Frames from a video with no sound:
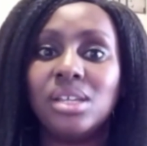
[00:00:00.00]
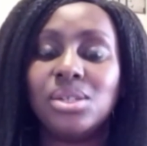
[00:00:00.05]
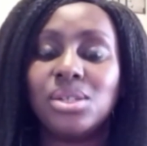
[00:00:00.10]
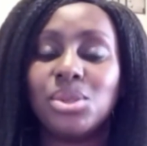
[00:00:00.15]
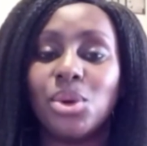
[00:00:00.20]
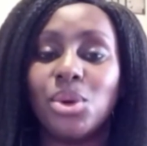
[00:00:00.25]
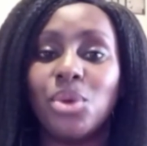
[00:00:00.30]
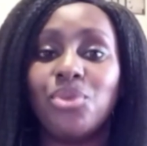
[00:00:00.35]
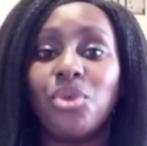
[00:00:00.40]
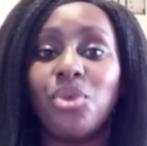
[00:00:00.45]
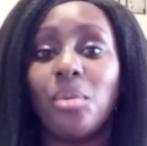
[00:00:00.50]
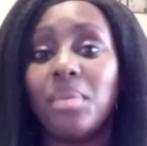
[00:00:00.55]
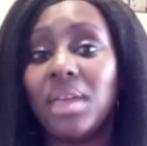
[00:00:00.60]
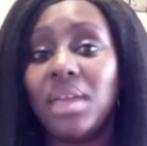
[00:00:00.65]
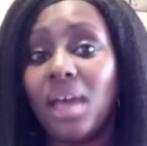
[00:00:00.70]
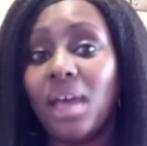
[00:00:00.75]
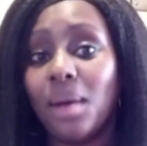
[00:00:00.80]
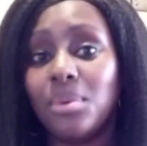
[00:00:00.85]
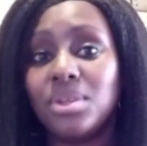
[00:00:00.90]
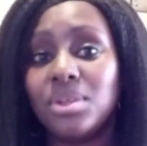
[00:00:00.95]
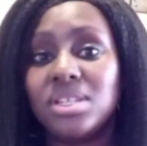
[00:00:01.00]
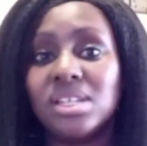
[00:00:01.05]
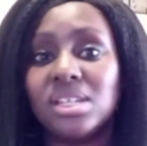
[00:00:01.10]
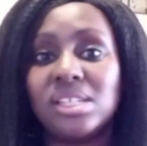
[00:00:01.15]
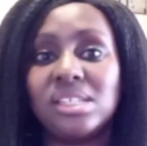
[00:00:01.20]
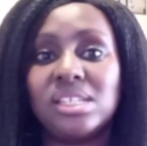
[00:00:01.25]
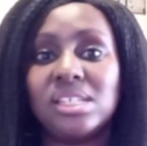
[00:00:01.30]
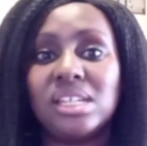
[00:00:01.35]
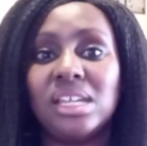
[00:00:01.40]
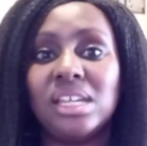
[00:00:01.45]
So for me, I would
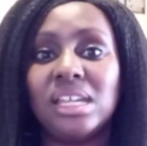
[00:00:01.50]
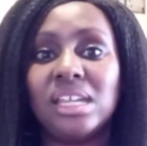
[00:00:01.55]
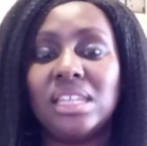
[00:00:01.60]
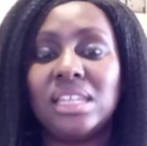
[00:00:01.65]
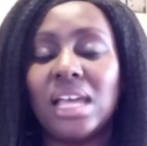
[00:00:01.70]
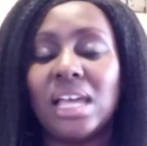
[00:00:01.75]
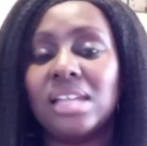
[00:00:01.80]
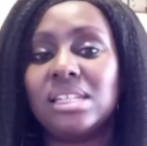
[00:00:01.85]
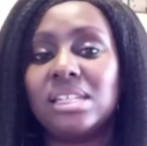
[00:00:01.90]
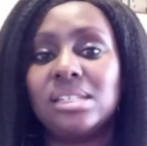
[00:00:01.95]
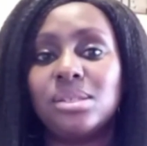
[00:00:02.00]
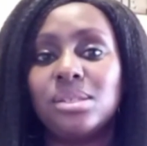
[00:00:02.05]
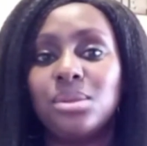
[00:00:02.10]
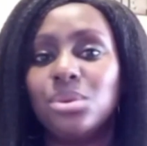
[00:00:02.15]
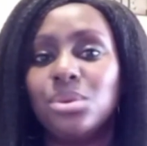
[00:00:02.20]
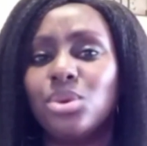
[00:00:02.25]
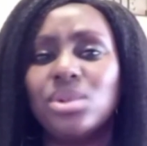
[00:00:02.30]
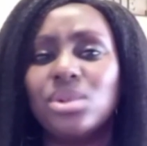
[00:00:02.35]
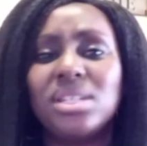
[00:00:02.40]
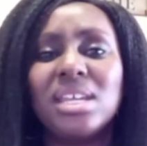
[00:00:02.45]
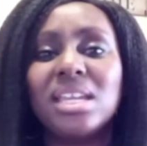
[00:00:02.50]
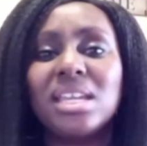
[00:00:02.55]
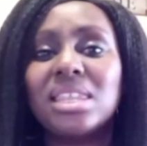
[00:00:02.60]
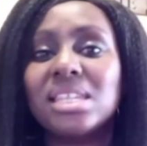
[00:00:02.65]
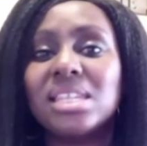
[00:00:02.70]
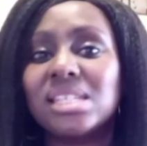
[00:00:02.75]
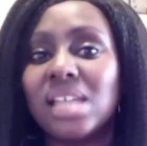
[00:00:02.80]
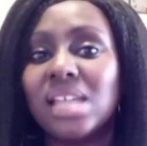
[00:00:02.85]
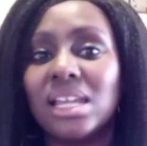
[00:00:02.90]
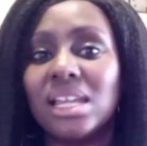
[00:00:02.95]
just say that, take
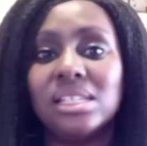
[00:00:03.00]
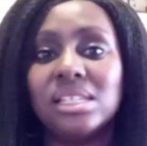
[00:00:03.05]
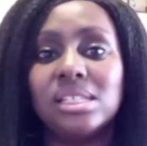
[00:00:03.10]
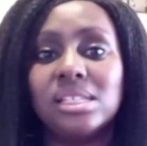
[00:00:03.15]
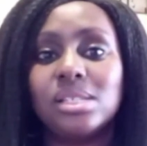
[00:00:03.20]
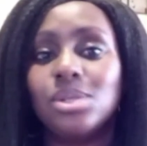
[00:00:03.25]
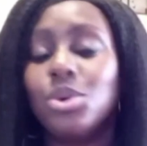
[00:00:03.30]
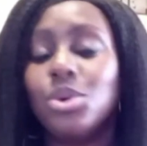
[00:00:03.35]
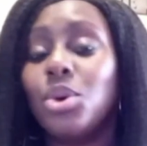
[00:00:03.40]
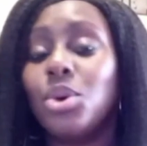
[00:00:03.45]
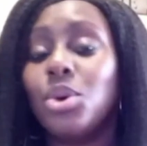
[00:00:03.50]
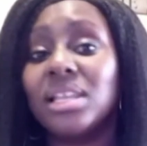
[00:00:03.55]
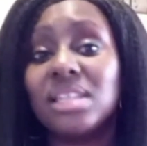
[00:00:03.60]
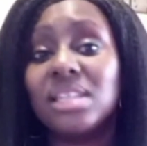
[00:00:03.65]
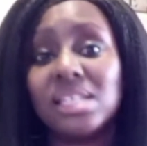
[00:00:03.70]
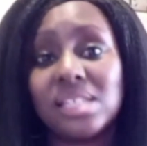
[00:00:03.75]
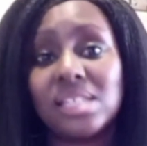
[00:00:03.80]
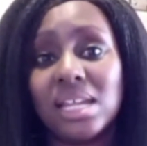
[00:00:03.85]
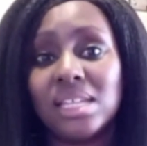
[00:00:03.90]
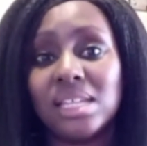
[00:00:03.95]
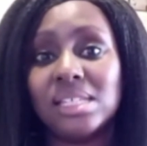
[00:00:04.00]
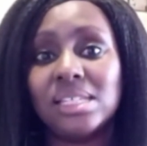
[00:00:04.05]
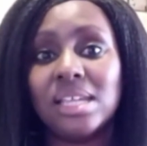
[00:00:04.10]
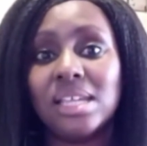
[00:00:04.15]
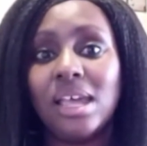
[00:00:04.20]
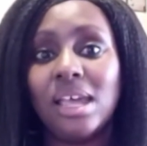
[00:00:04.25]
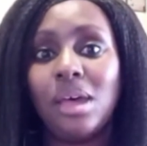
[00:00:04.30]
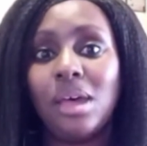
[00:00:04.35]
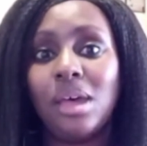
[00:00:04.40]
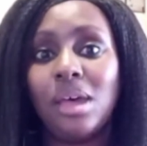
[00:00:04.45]
the signs, look at the
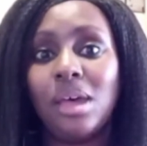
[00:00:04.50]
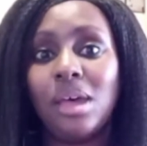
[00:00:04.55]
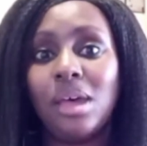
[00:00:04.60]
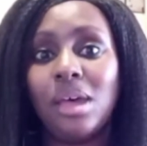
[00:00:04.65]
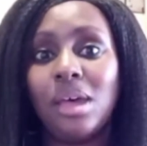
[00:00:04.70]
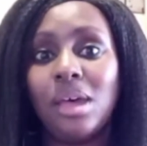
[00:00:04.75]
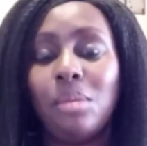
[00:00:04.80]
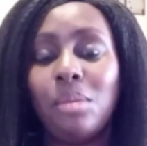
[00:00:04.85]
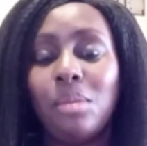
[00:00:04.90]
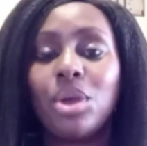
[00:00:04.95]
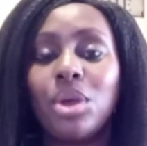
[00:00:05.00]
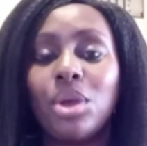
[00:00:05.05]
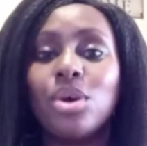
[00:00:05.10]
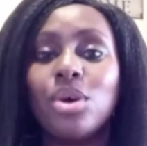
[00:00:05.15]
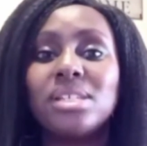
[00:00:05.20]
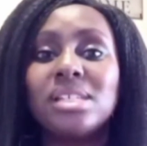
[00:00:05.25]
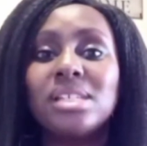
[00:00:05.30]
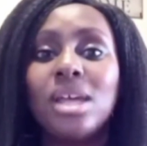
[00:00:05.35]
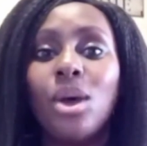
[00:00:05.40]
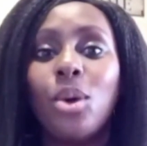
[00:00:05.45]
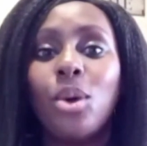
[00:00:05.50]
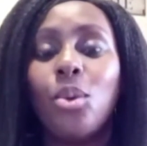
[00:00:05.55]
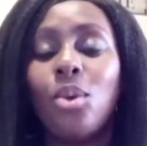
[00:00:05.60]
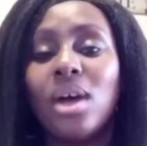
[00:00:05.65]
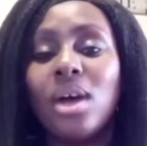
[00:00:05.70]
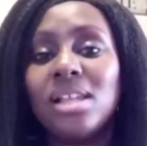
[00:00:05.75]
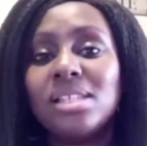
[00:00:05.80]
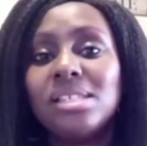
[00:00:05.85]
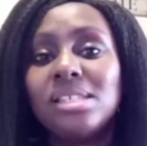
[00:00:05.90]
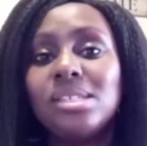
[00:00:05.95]
signs, because
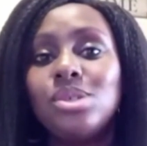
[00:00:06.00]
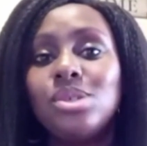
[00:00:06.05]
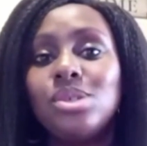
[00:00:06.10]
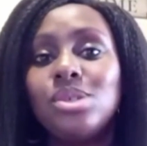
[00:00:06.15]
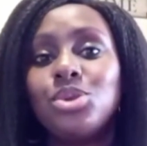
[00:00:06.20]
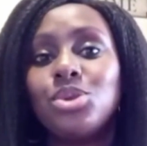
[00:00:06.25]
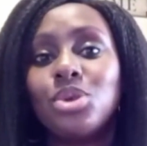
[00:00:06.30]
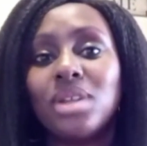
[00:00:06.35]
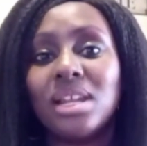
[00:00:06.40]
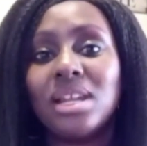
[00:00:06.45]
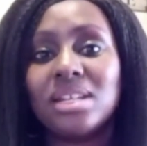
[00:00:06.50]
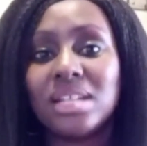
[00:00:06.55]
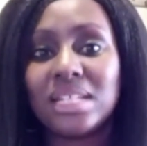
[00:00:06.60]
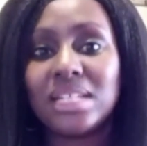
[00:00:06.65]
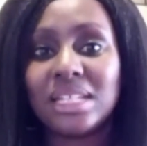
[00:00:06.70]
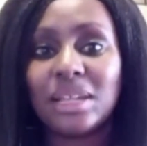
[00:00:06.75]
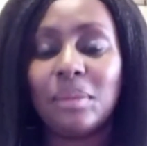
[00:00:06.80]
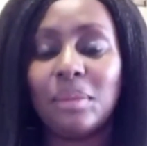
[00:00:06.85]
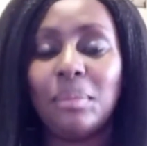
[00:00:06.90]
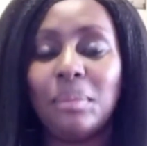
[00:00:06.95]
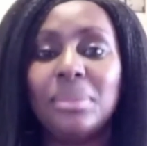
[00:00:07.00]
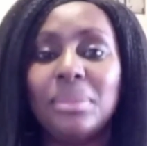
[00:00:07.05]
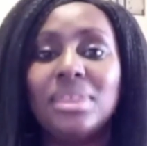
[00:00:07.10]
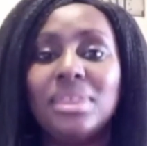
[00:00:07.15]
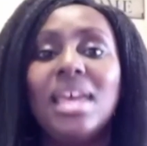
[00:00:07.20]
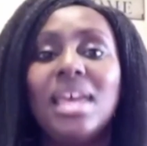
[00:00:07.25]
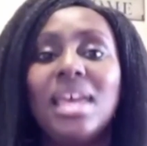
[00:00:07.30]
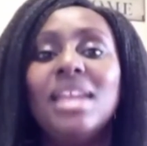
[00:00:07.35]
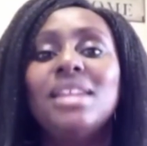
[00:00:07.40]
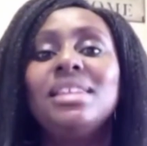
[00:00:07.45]
once you tolerate them,
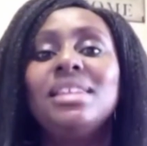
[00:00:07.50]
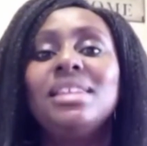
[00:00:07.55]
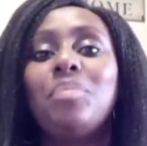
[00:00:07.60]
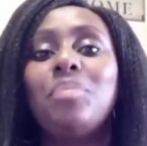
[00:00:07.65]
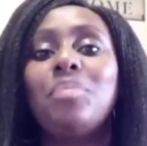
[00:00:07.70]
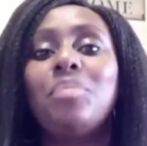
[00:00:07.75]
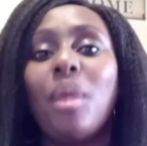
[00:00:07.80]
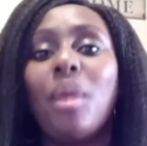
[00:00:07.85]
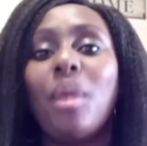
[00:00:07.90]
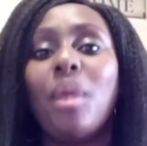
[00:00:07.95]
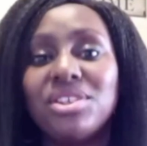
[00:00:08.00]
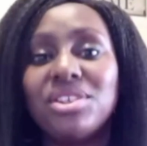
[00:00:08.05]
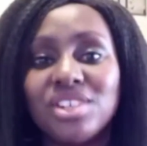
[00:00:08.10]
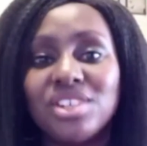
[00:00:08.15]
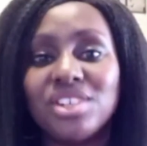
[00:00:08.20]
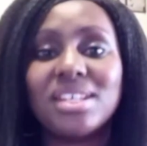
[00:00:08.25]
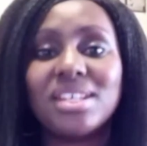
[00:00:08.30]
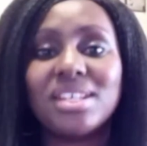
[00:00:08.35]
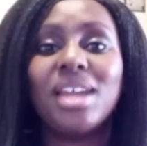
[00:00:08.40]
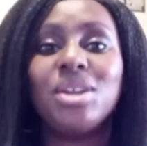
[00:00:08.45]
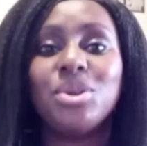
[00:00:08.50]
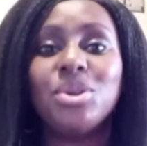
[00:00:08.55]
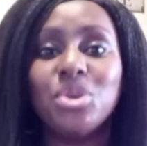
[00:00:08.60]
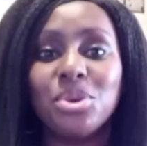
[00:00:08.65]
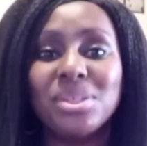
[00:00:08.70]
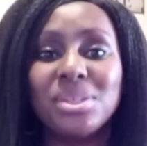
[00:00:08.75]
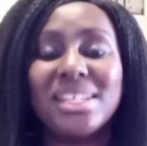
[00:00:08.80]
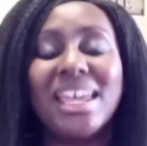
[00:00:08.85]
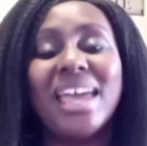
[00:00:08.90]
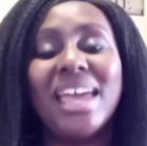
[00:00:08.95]
then the perpetrator
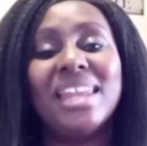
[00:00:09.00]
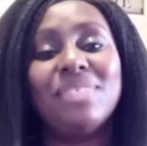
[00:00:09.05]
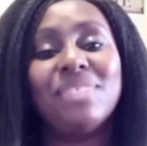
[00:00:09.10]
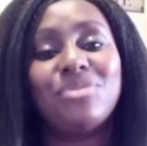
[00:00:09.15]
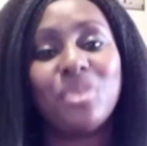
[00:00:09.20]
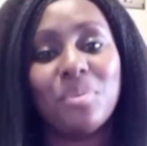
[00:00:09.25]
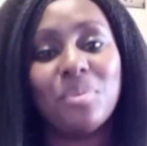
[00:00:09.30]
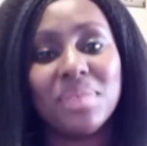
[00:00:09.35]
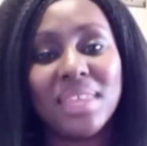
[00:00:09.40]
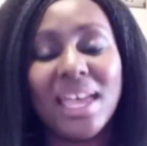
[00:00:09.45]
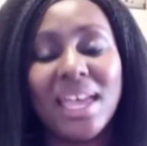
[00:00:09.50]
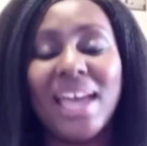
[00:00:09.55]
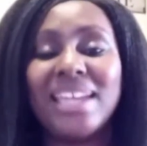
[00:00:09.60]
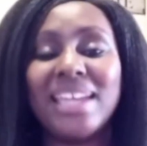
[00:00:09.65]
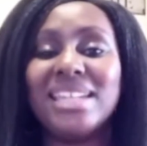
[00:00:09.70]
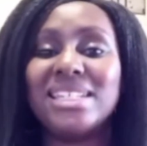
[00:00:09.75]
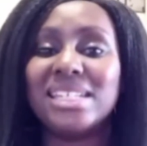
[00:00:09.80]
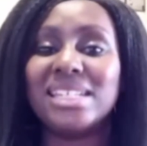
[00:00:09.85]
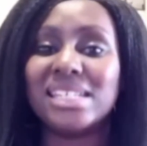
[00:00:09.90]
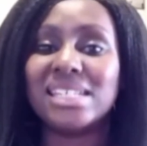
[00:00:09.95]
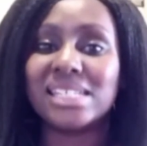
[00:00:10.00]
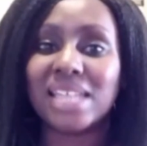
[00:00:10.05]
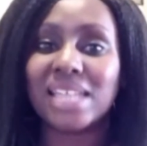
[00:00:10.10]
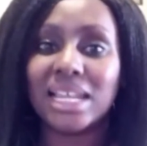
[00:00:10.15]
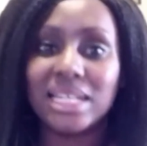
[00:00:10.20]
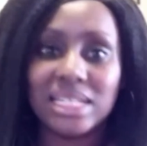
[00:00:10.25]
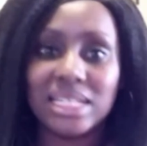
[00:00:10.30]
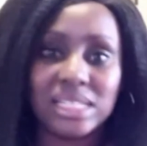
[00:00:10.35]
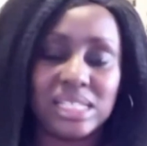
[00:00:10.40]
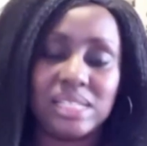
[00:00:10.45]
knows, and from there it
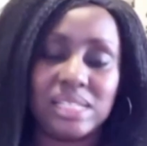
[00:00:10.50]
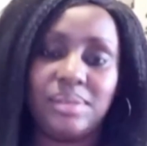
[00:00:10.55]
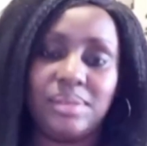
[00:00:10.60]
escalates.